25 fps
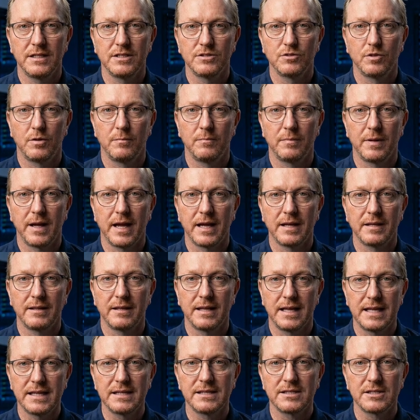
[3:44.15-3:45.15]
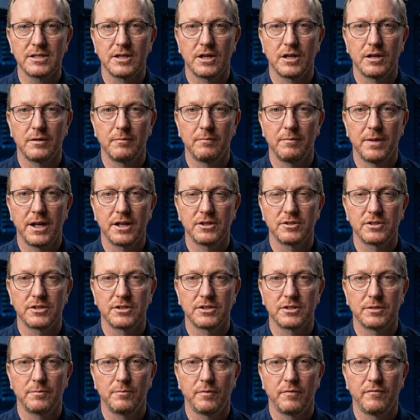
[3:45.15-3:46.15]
is to apply the latest kernel patches